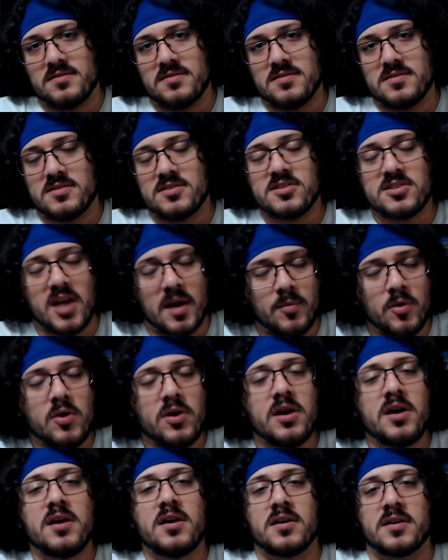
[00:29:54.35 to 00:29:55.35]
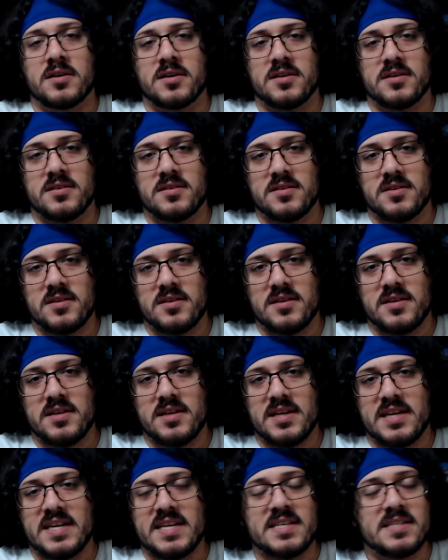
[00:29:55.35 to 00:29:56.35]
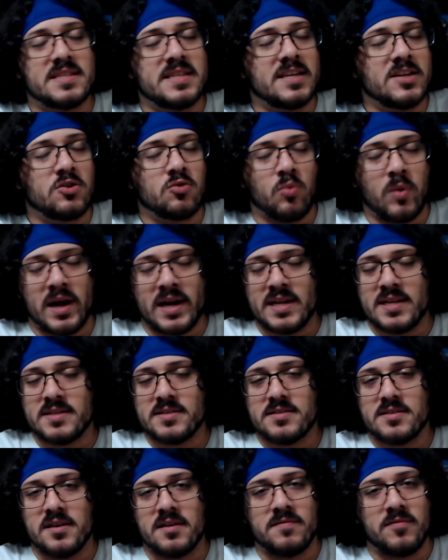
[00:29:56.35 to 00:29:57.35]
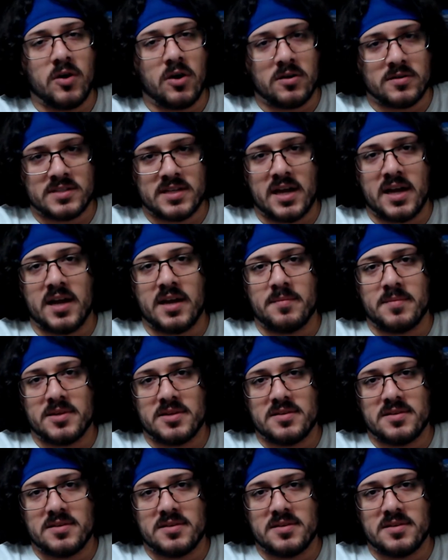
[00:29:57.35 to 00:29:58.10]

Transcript: Sammo Hung is the greatest of all time.